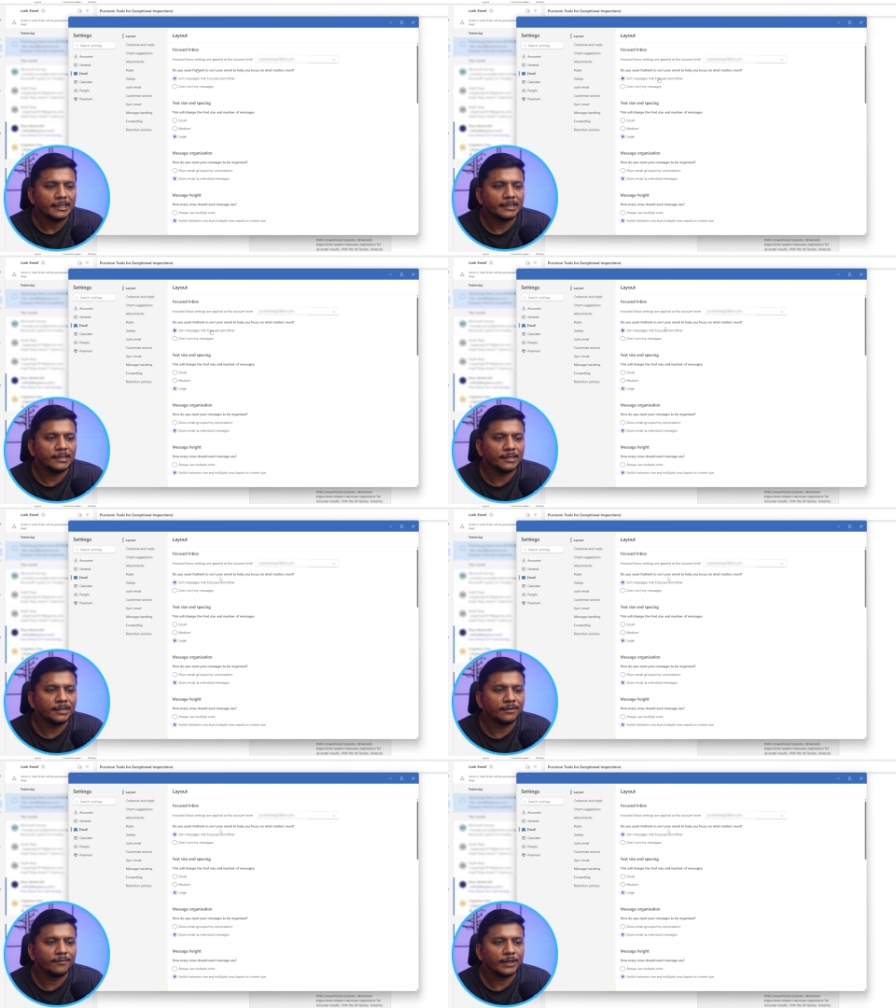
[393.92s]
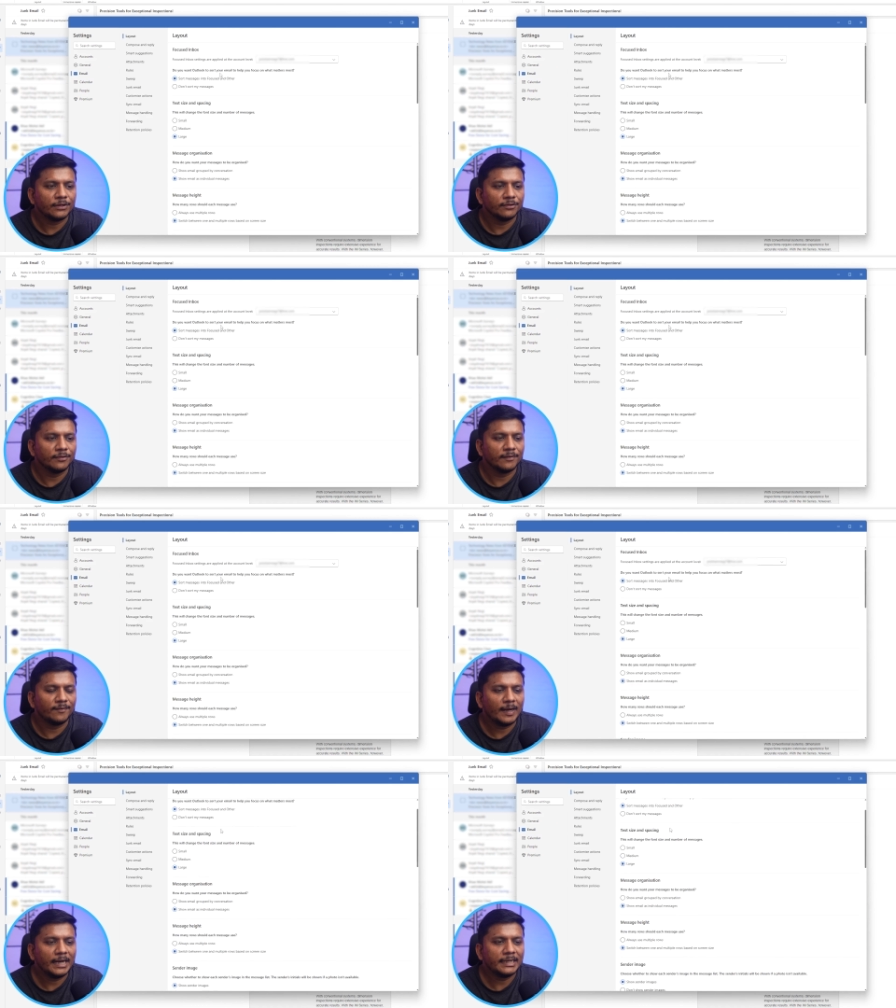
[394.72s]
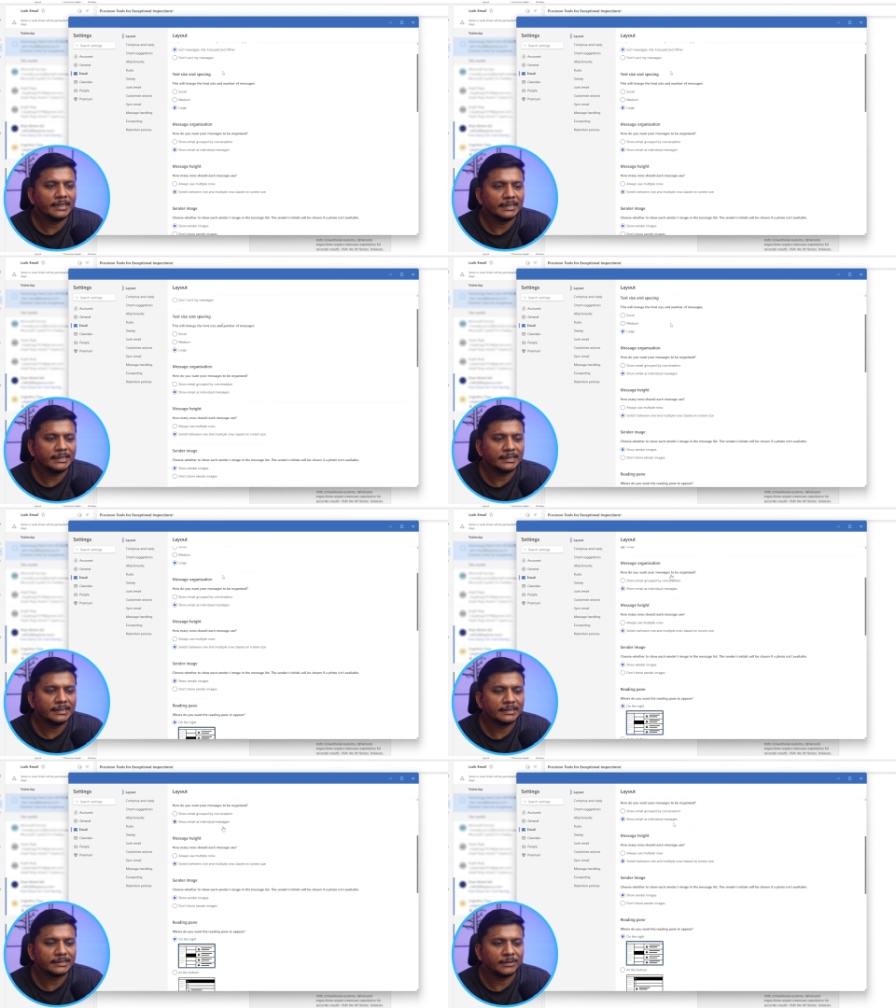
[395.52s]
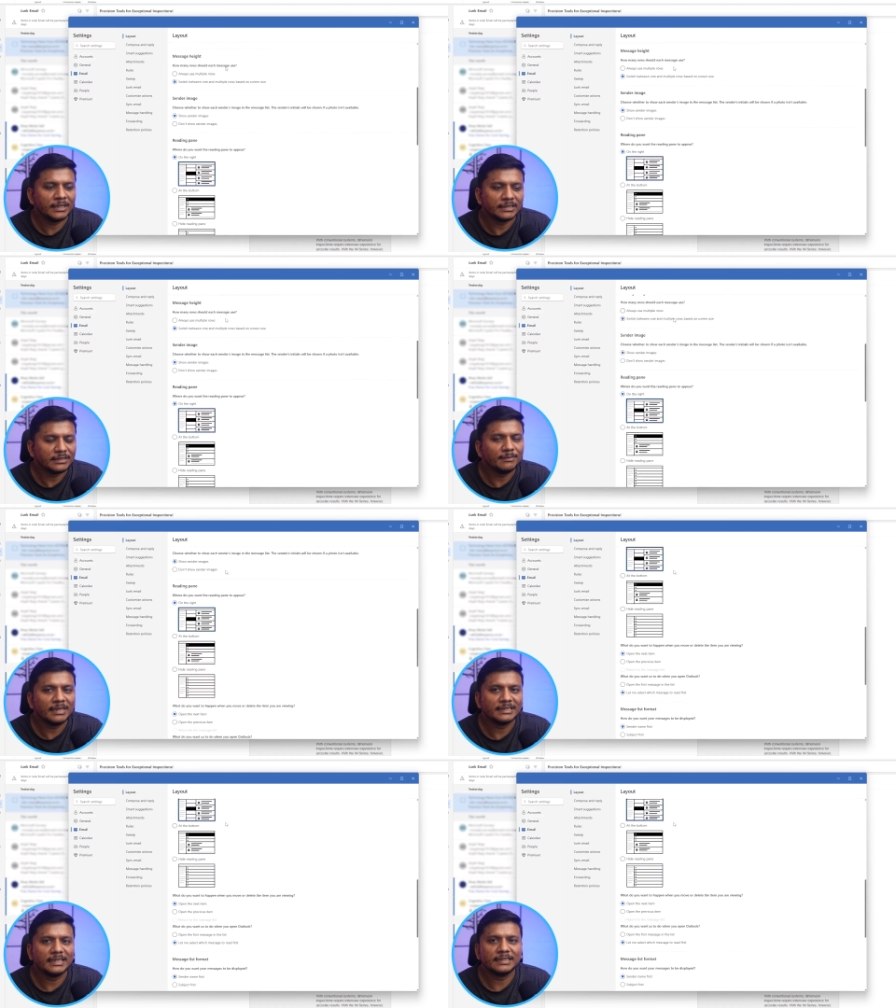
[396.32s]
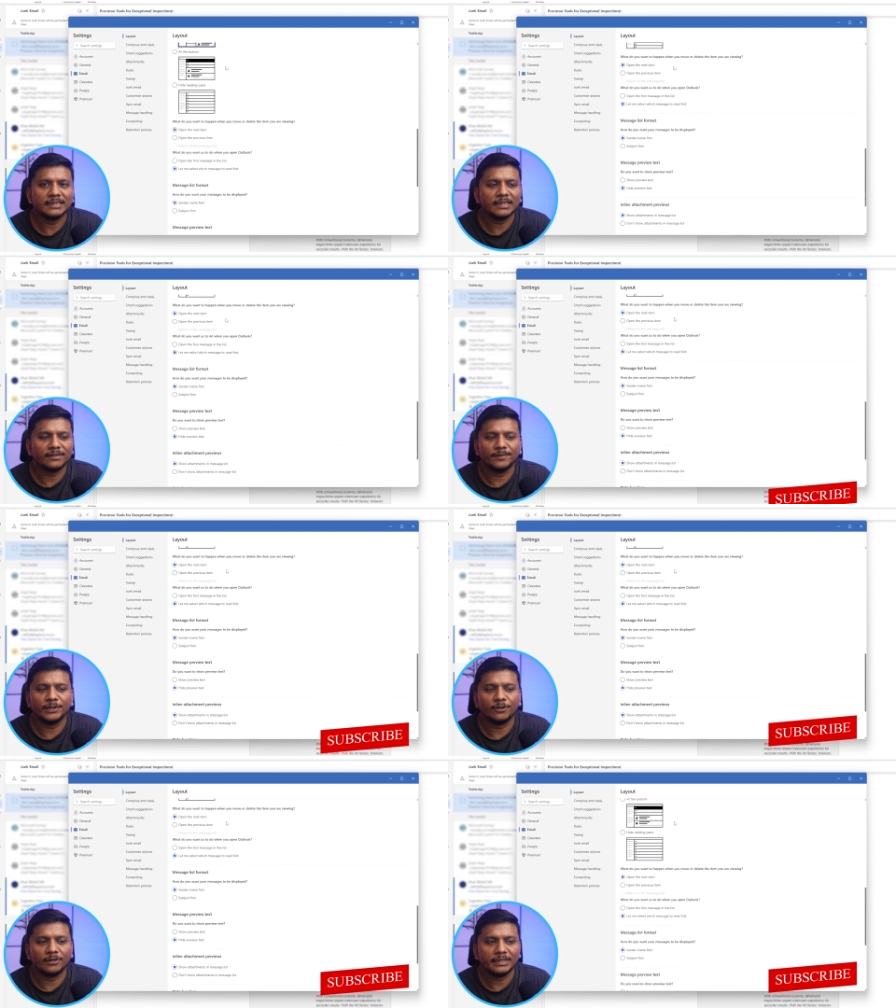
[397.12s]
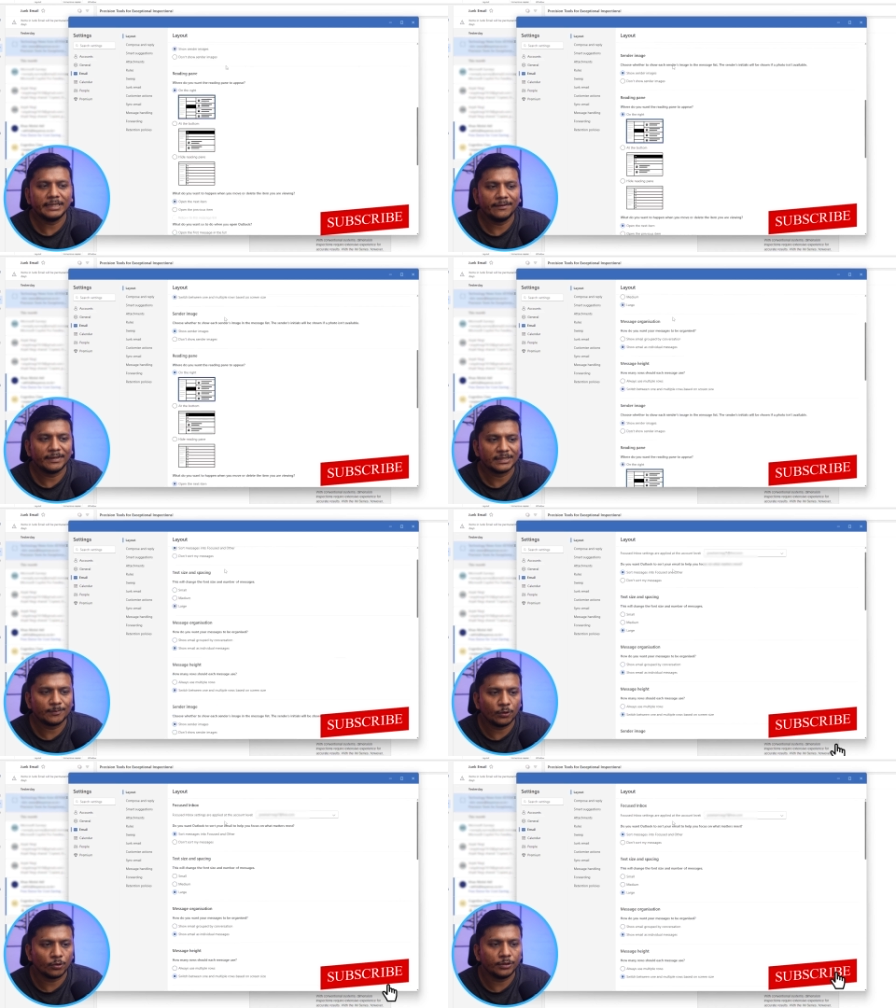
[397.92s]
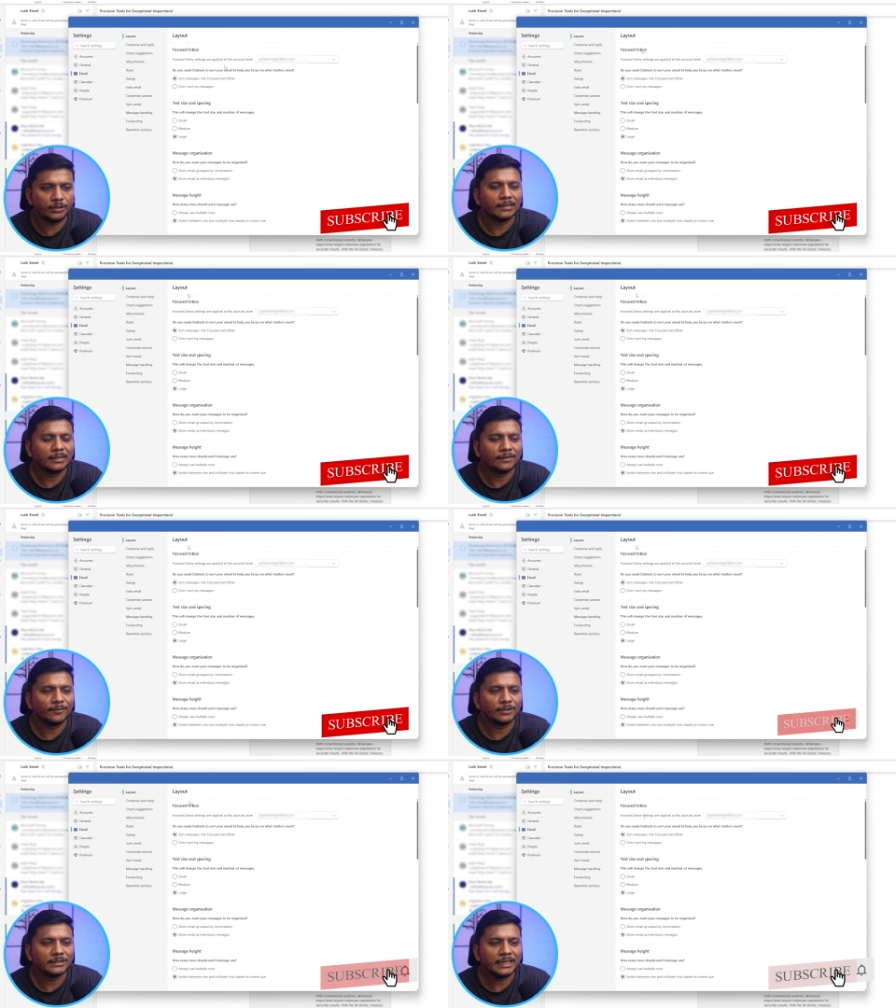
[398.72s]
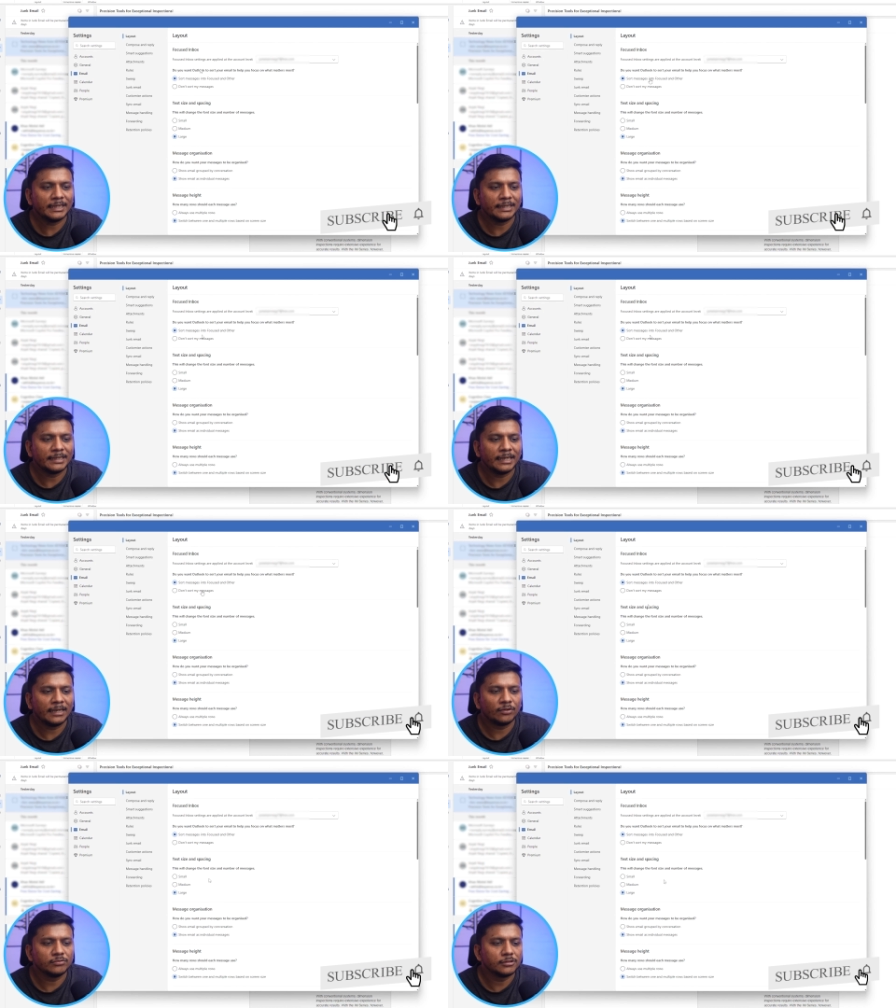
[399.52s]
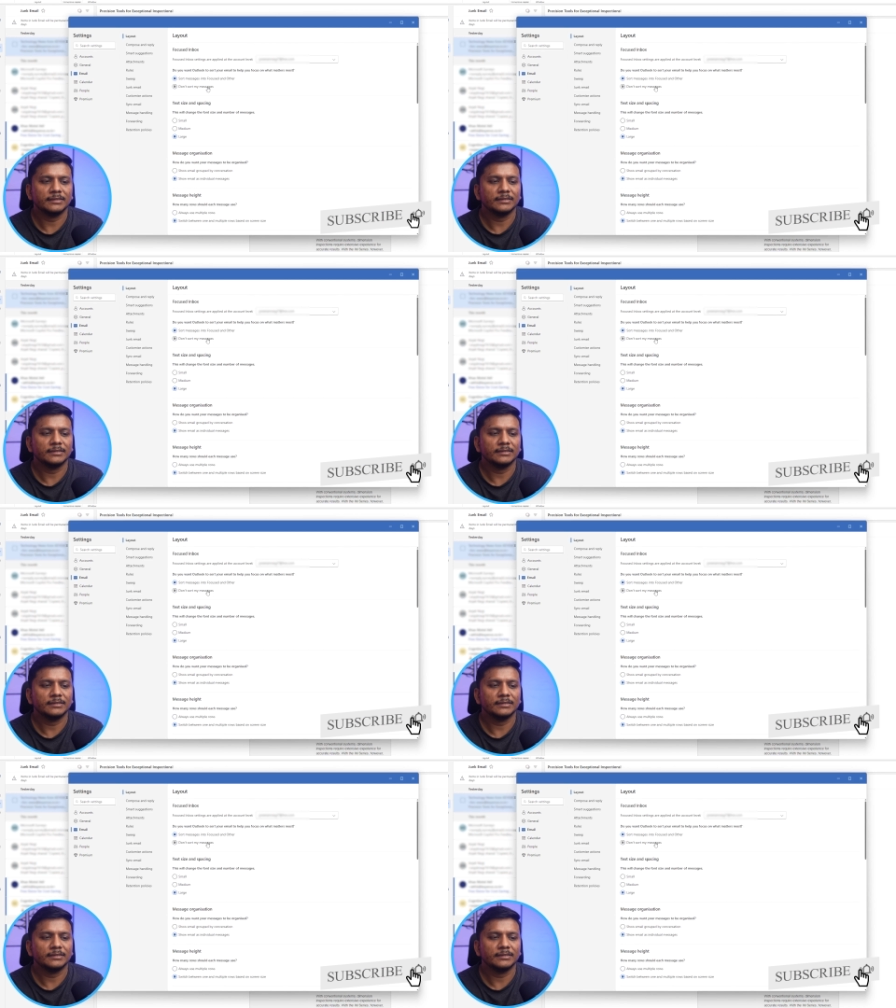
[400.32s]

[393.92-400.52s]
Here what you will find is the similar setting that we already have explored, that was there in layout,